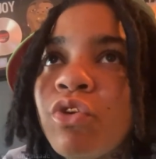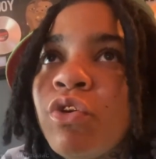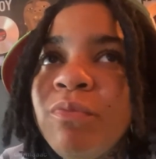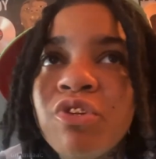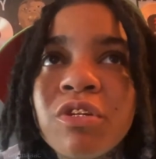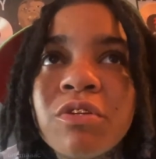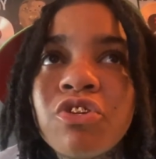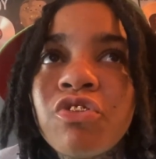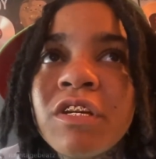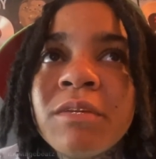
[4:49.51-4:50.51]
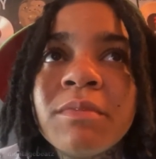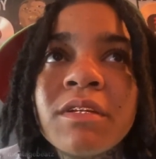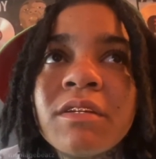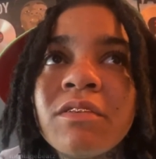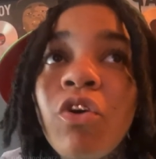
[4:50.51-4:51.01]
all music
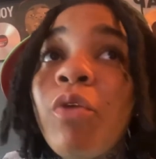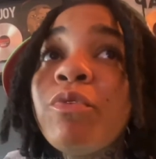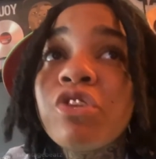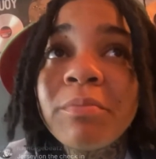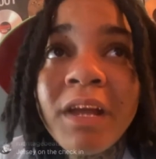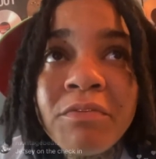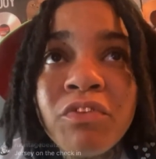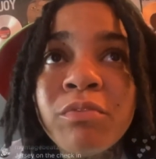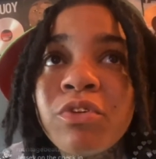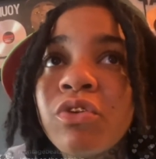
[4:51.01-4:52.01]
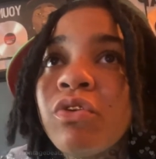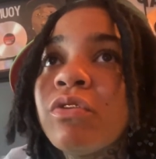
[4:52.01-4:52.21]
streams, all music platforms.